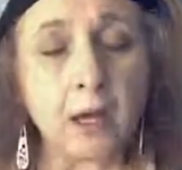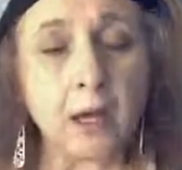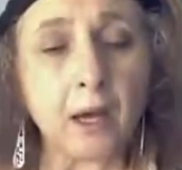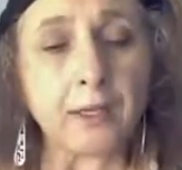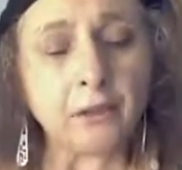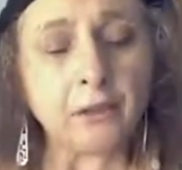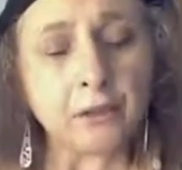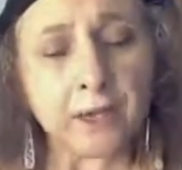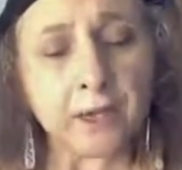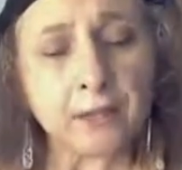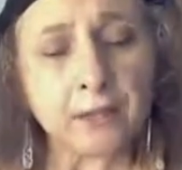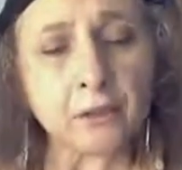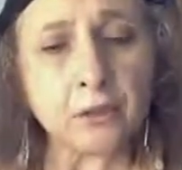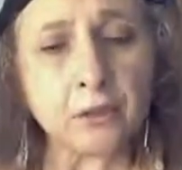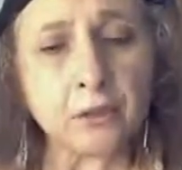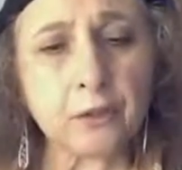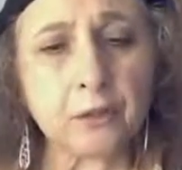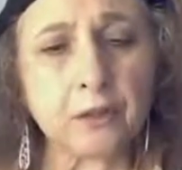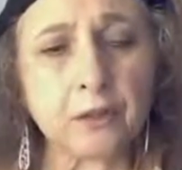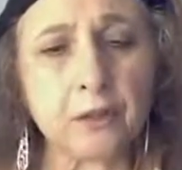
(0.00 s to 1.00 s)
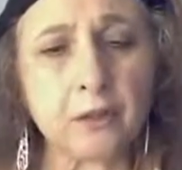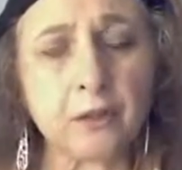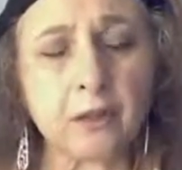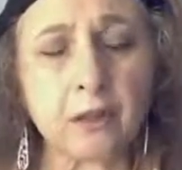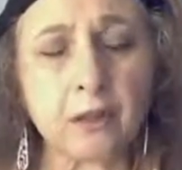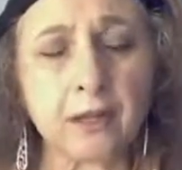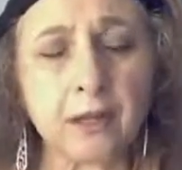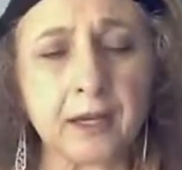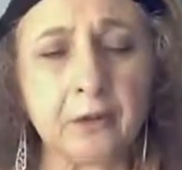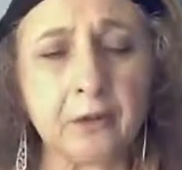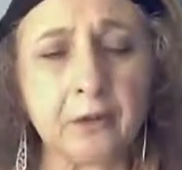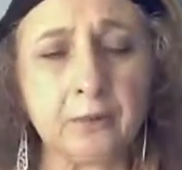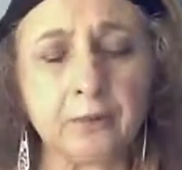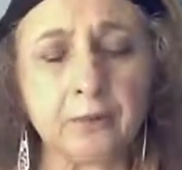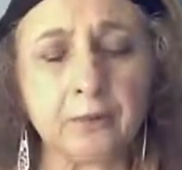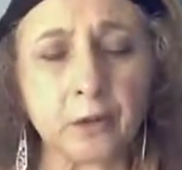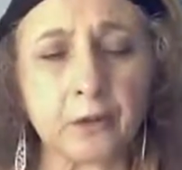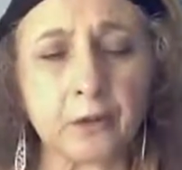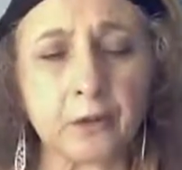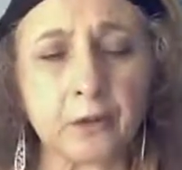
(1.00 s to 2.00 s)
I try to tune into the client
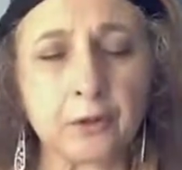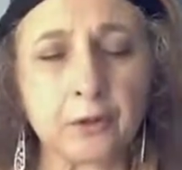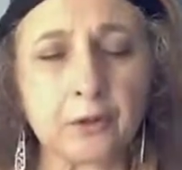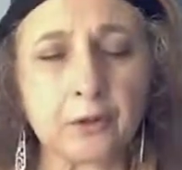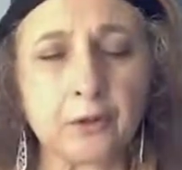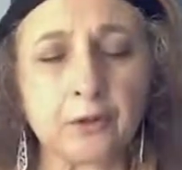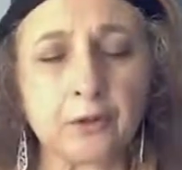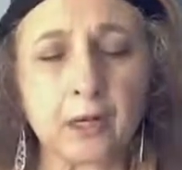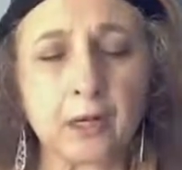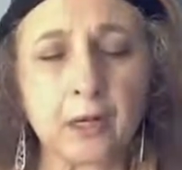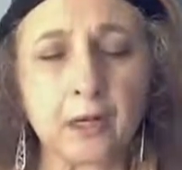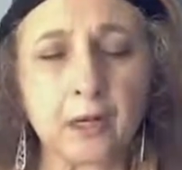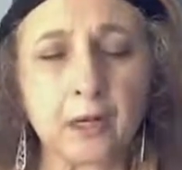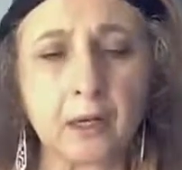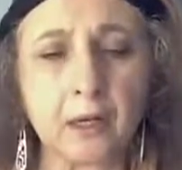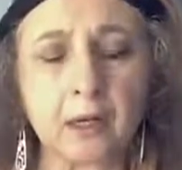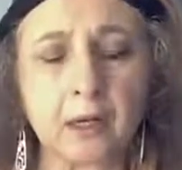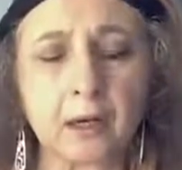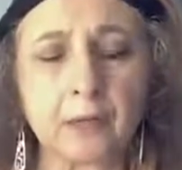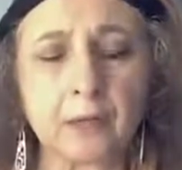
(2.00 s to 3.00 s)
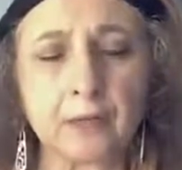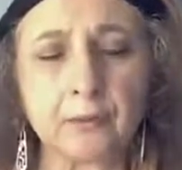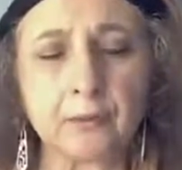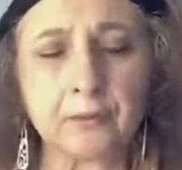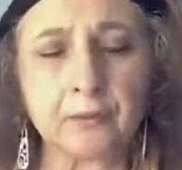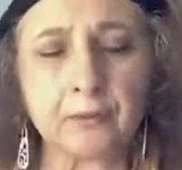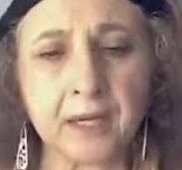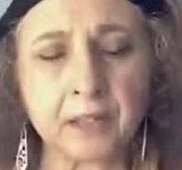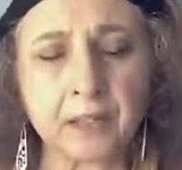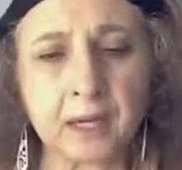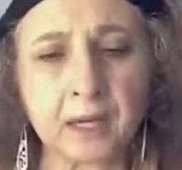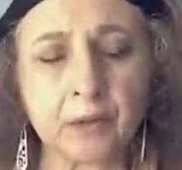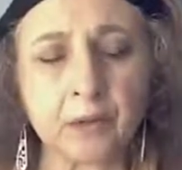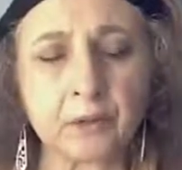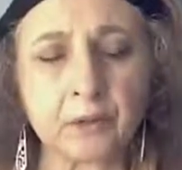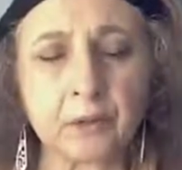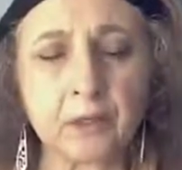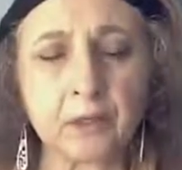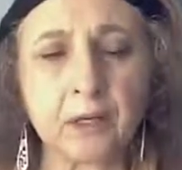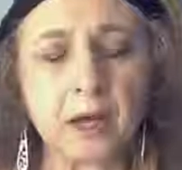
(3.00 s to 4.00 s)
first to find out
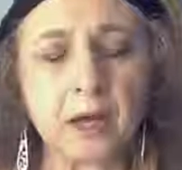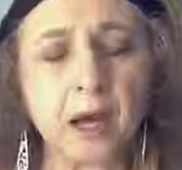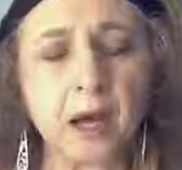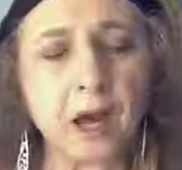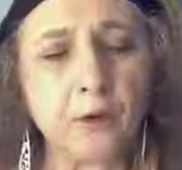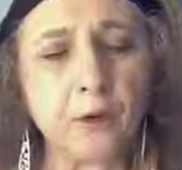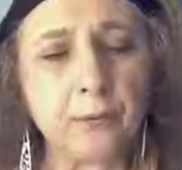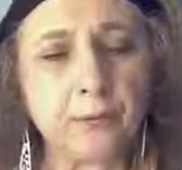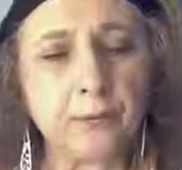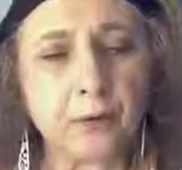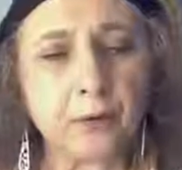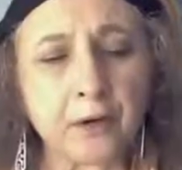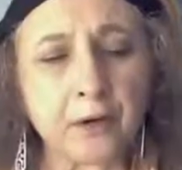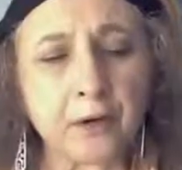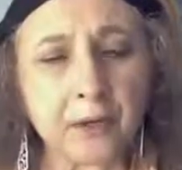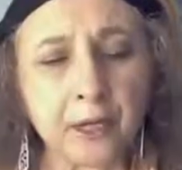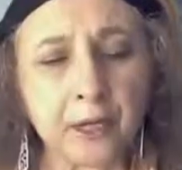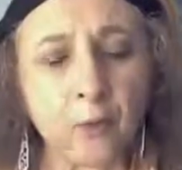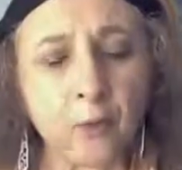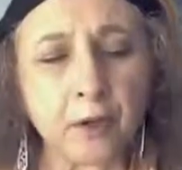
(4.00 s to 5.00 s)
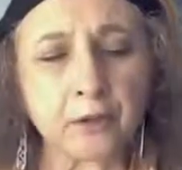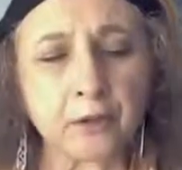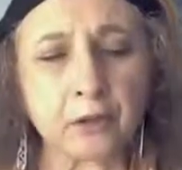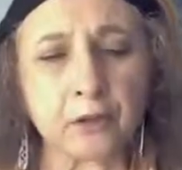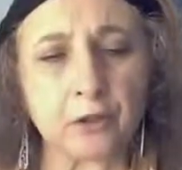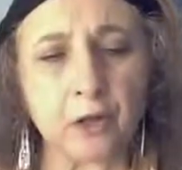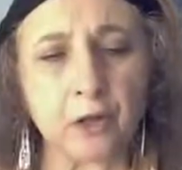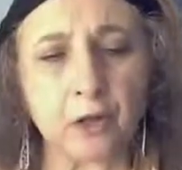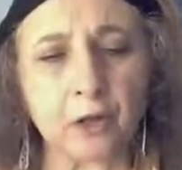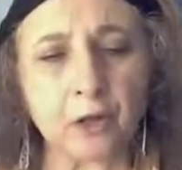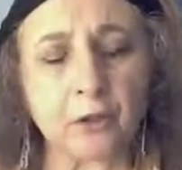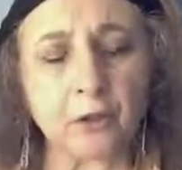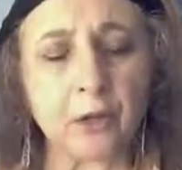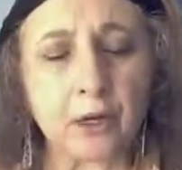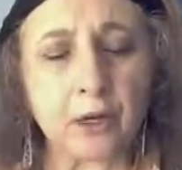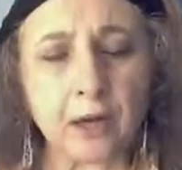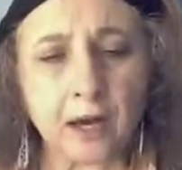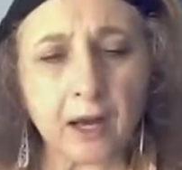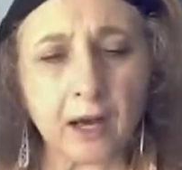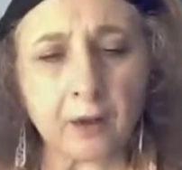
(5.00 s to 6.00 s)
how far they want to go,
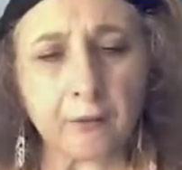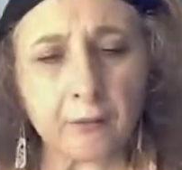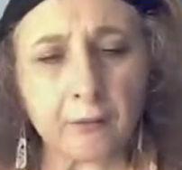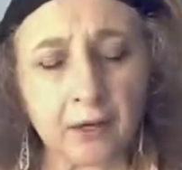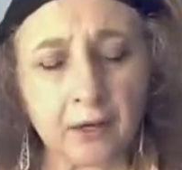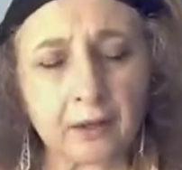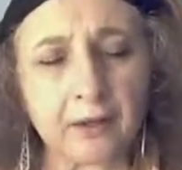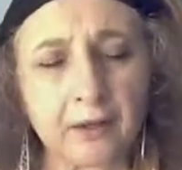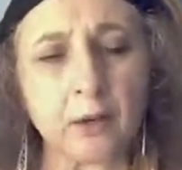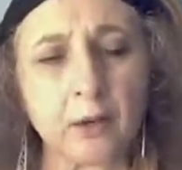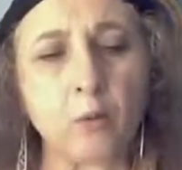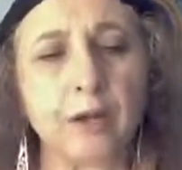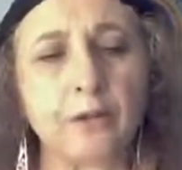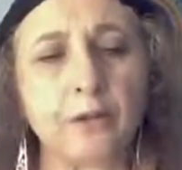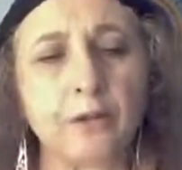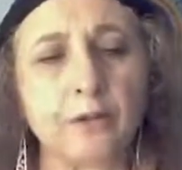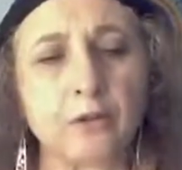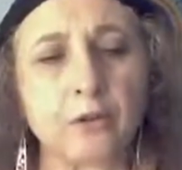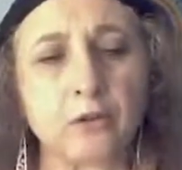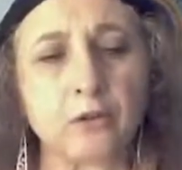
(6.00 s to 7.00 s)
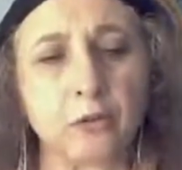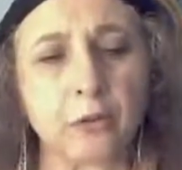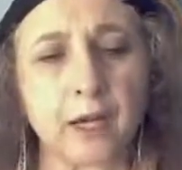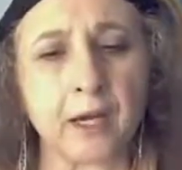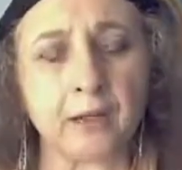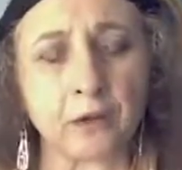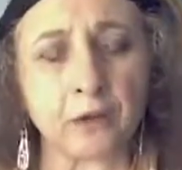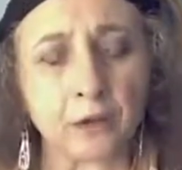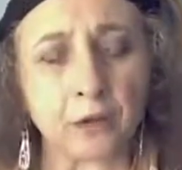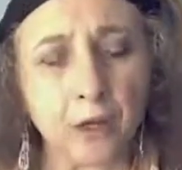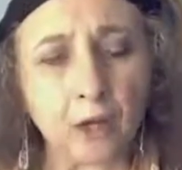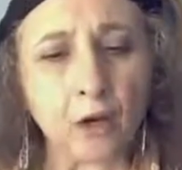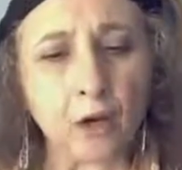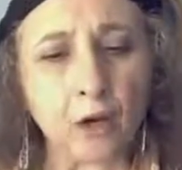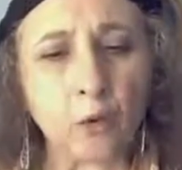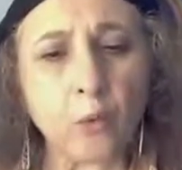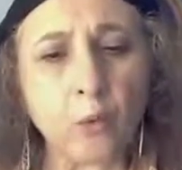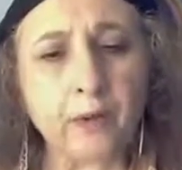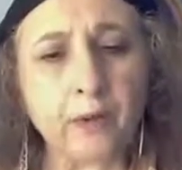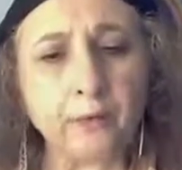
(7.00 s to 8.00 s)
how far they want to stretch,
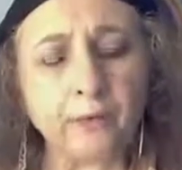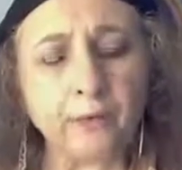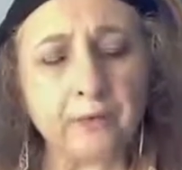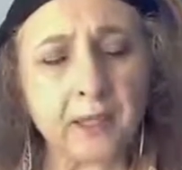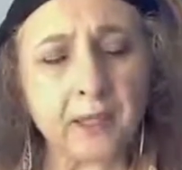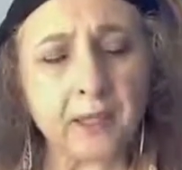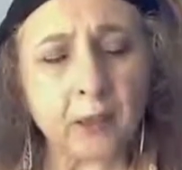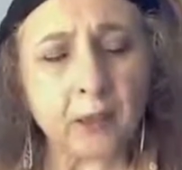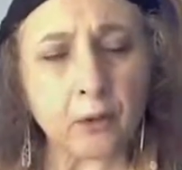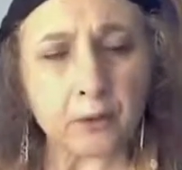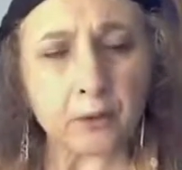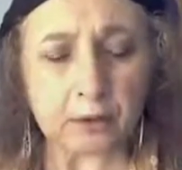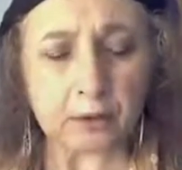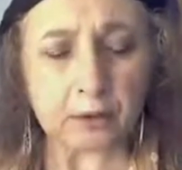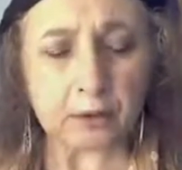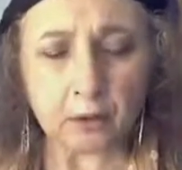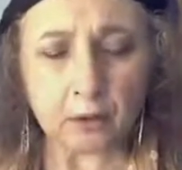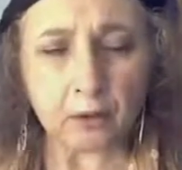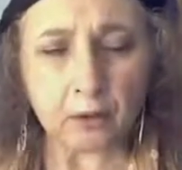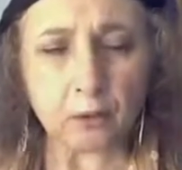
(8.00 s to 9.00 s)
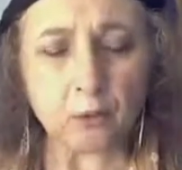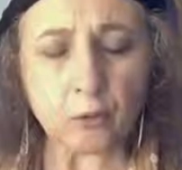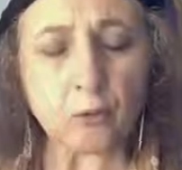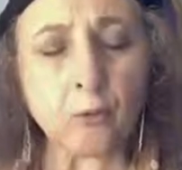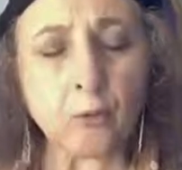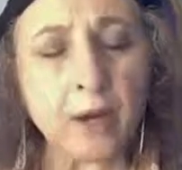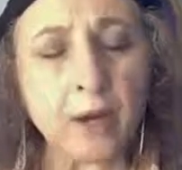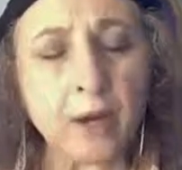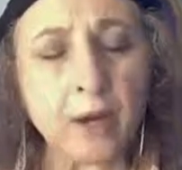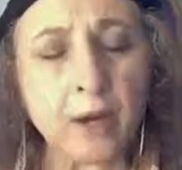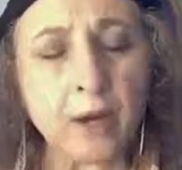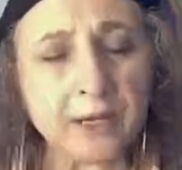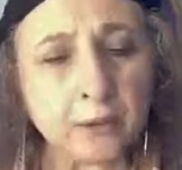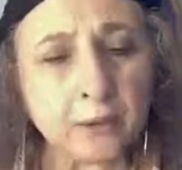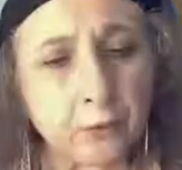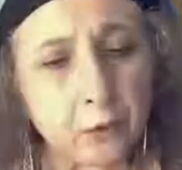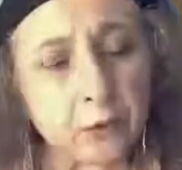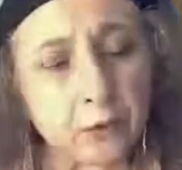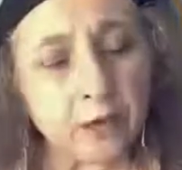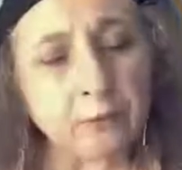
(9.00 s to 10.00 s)
what feels right for
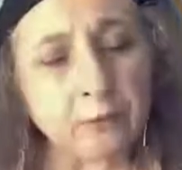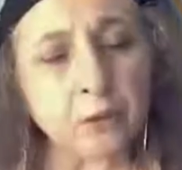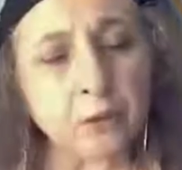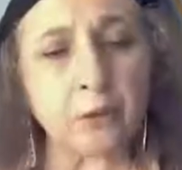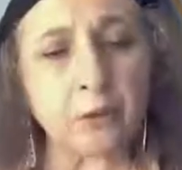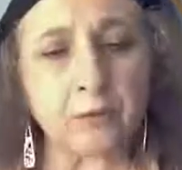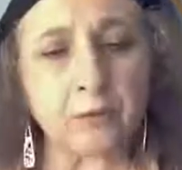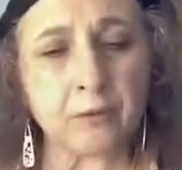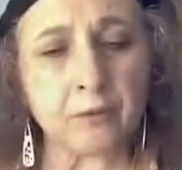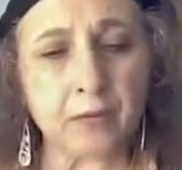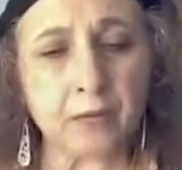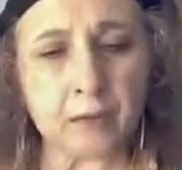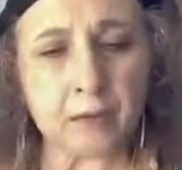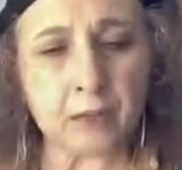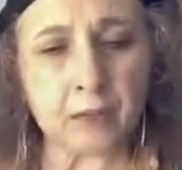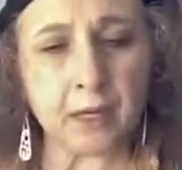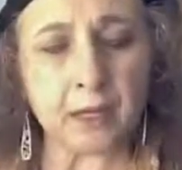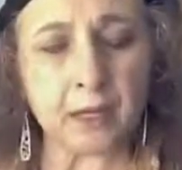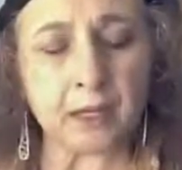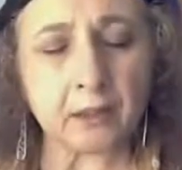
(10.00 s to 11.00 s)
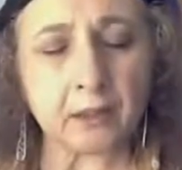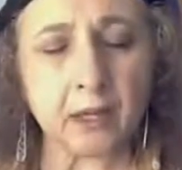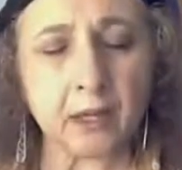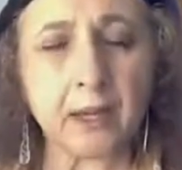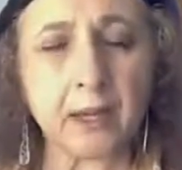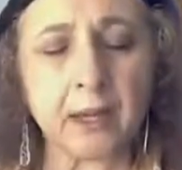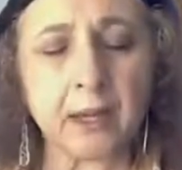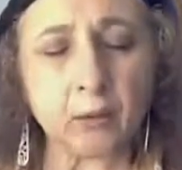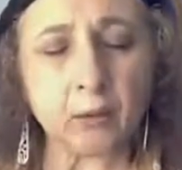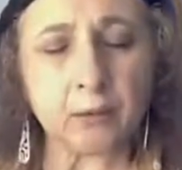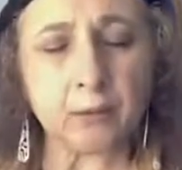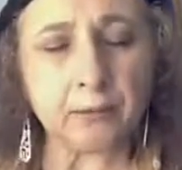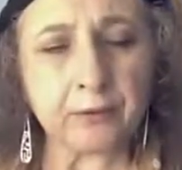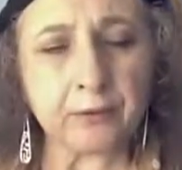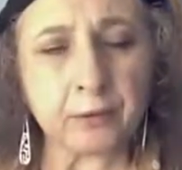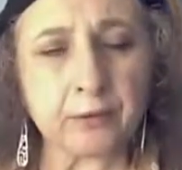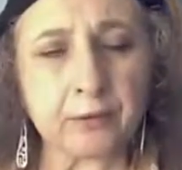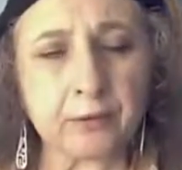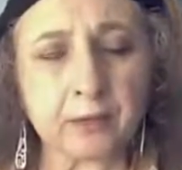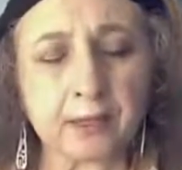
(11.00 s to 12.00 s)
them to investigate, and what
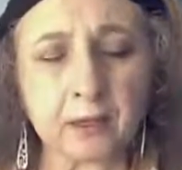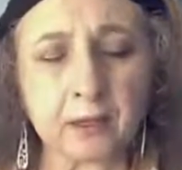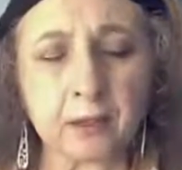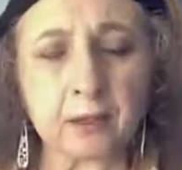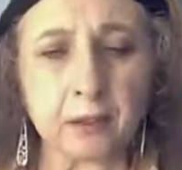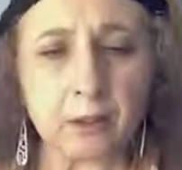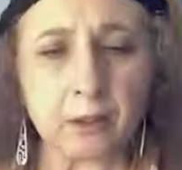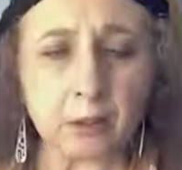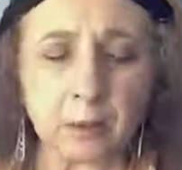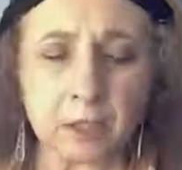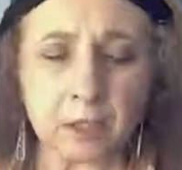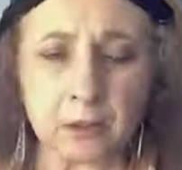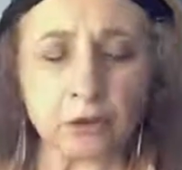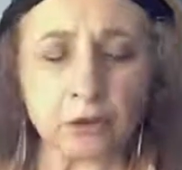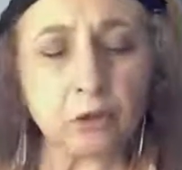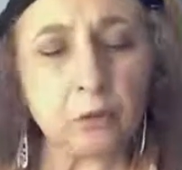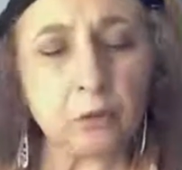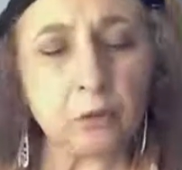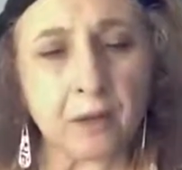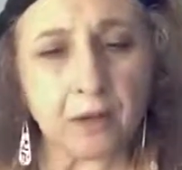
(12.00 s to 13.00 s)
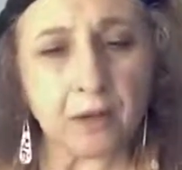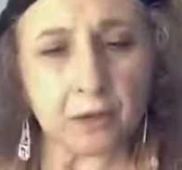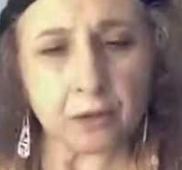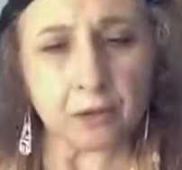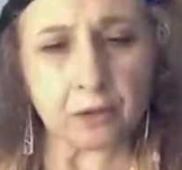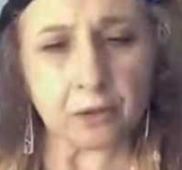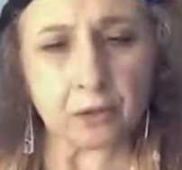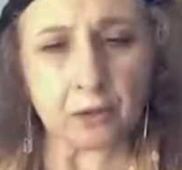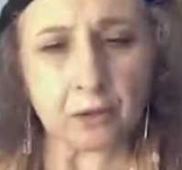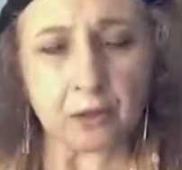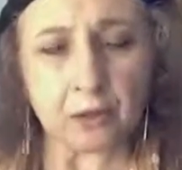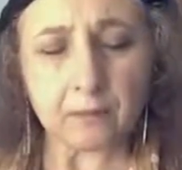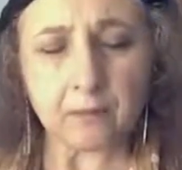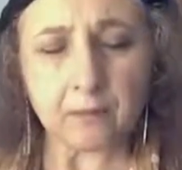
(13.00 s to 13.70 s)
feels like a little bit too much.